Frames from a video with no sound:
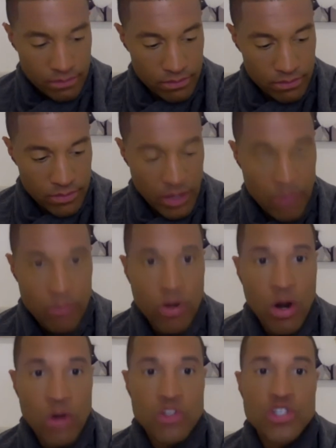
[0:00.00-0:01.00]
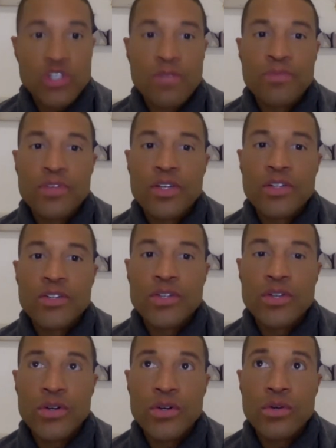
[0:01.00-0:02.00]
approach
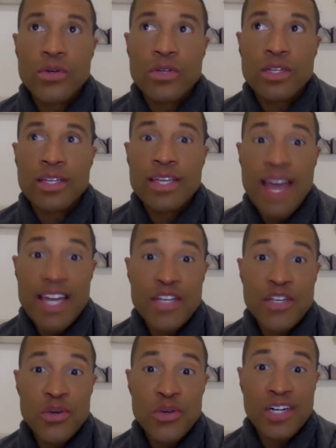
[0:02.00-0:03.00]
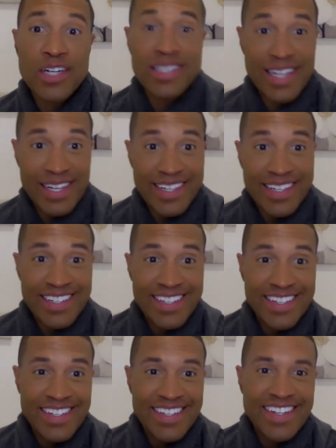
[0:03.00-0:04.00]
to getting you to click
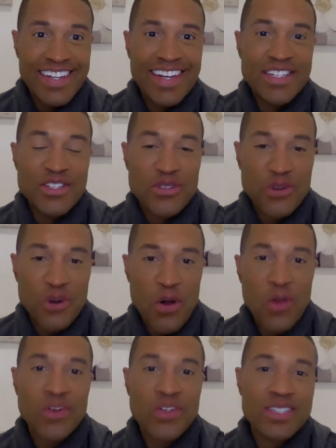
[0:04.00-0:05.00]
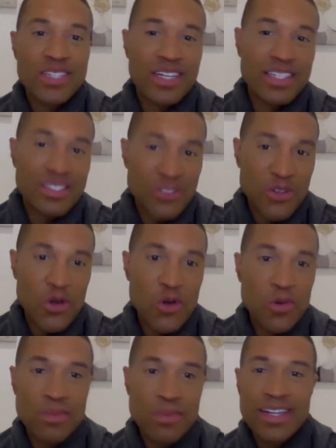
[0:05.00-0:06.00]
and to scroll and to
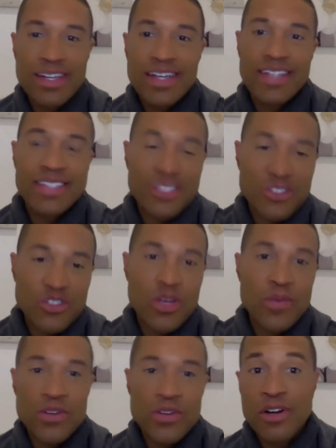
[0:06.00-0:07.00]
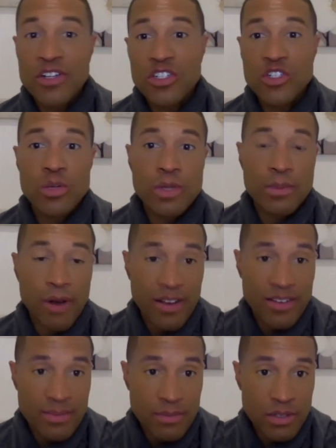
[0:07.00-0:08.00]
consume and to contribute as much as humanly
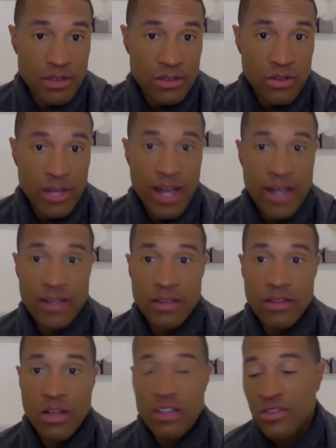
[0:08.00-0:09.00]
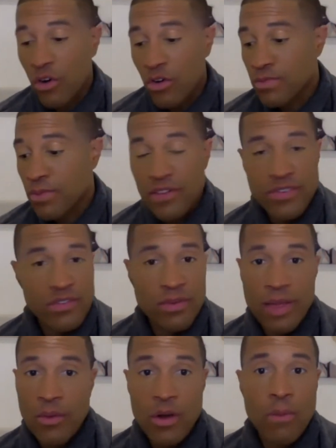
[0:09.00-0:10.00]
possible. Okay, and lots of folks benefit from
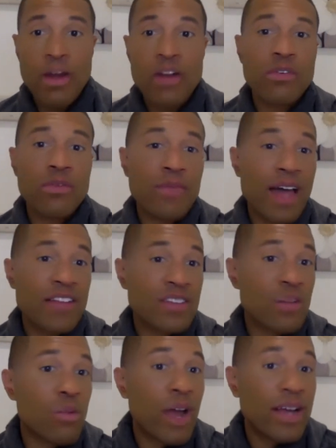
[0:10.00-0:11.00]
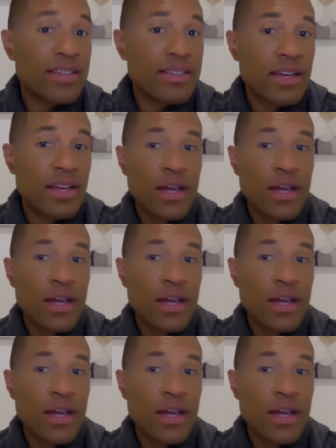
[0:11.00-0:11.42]
that. We all benefit from that in some ways. Right,